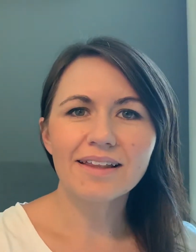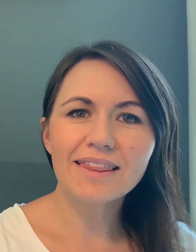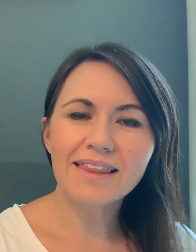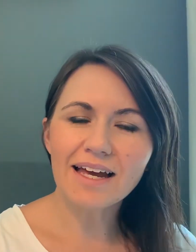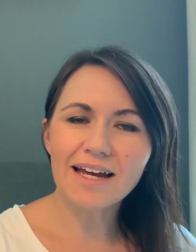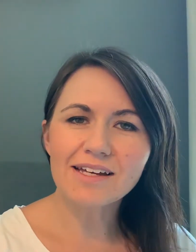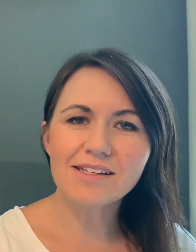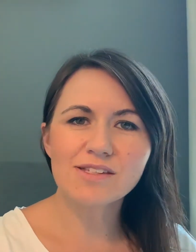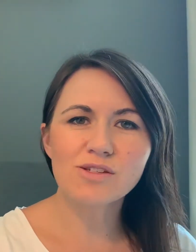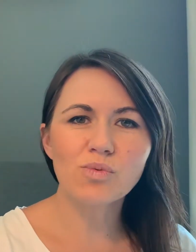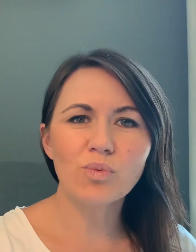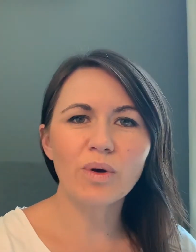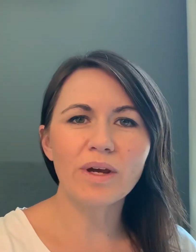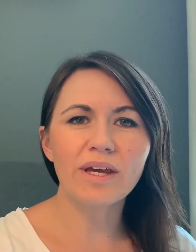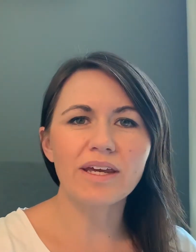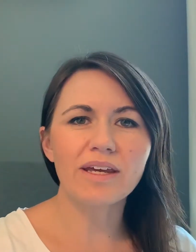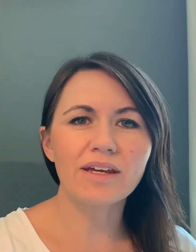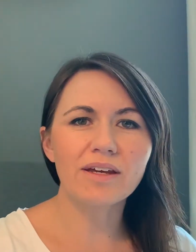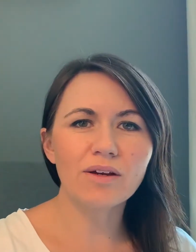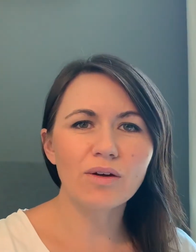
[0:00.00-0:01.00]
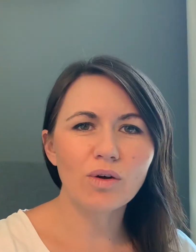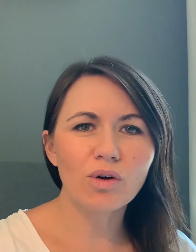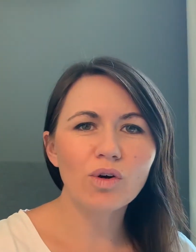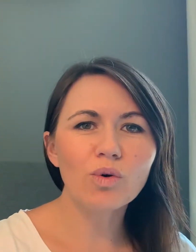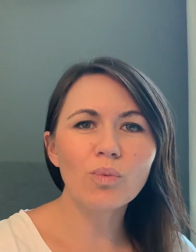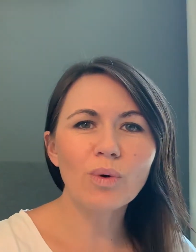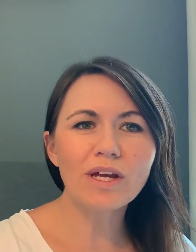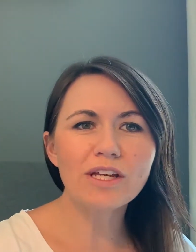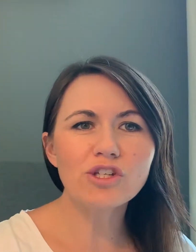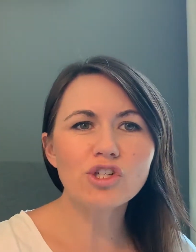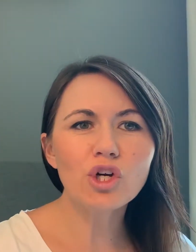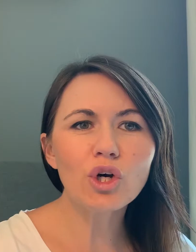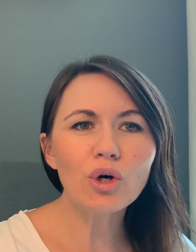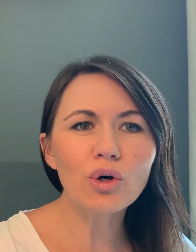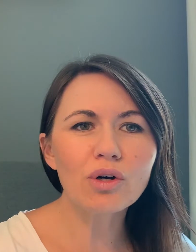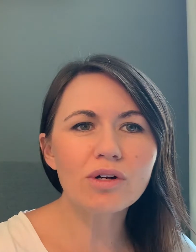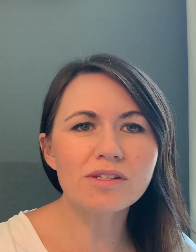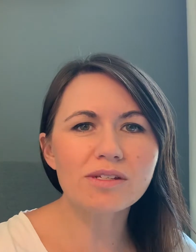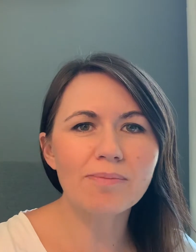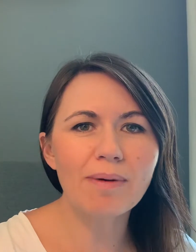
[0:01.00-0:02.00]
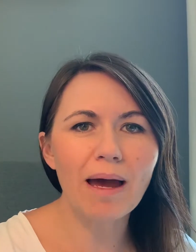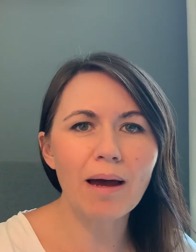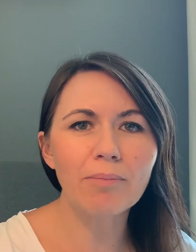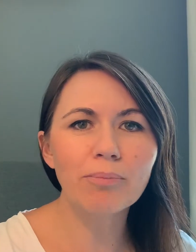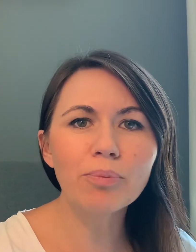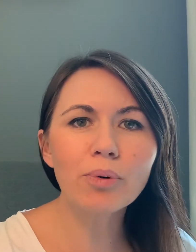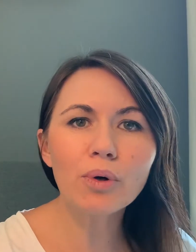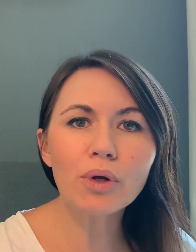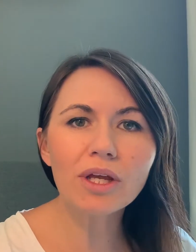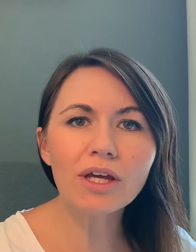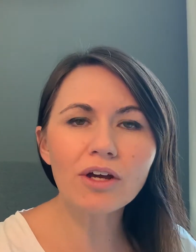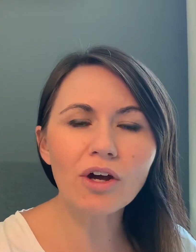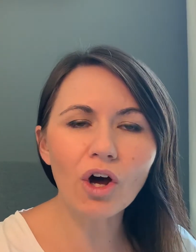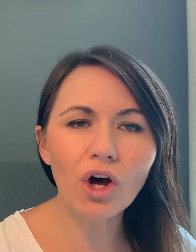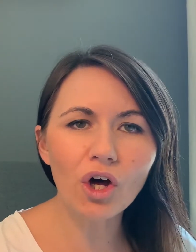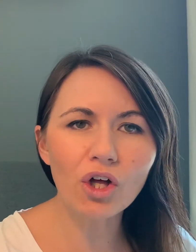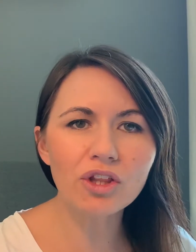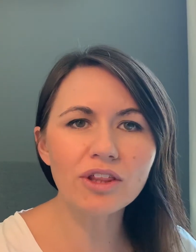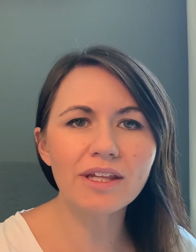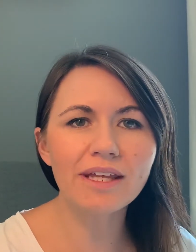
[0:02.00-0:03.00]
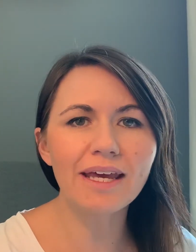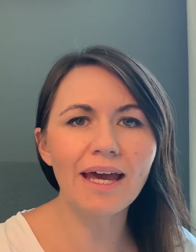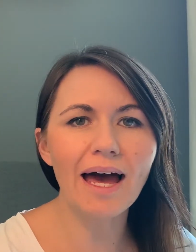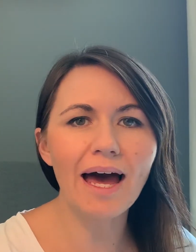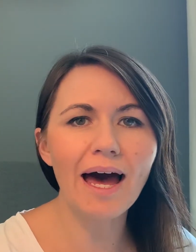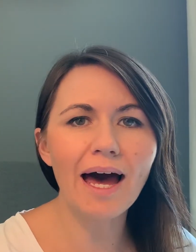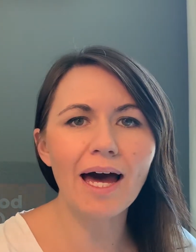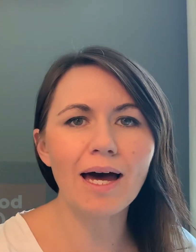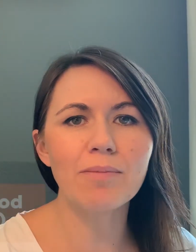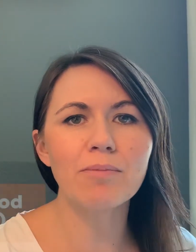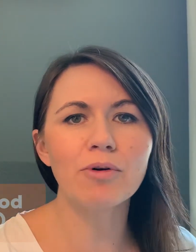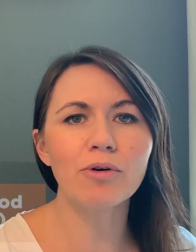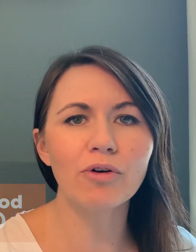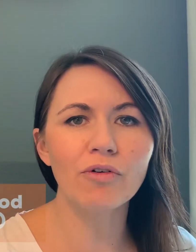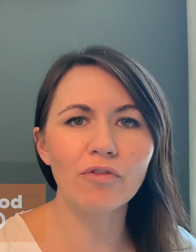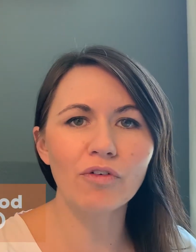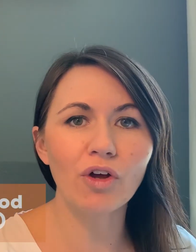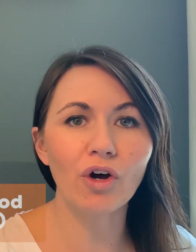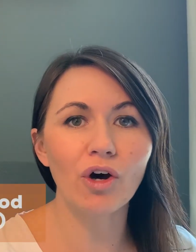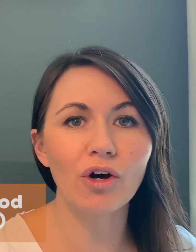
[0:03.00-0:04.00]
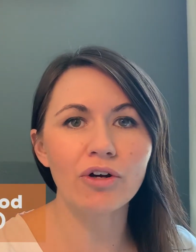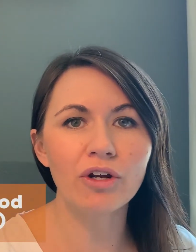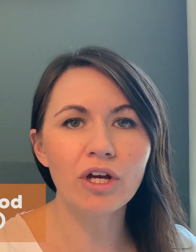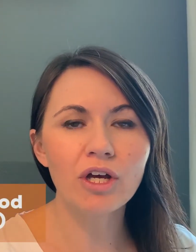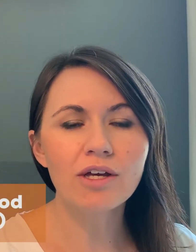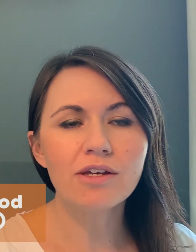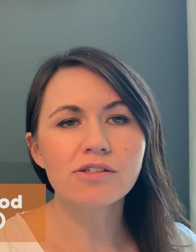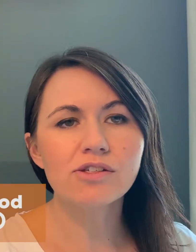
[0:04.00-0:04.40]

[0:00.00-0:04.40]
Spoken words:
Last week, we talked about putting on the armor of God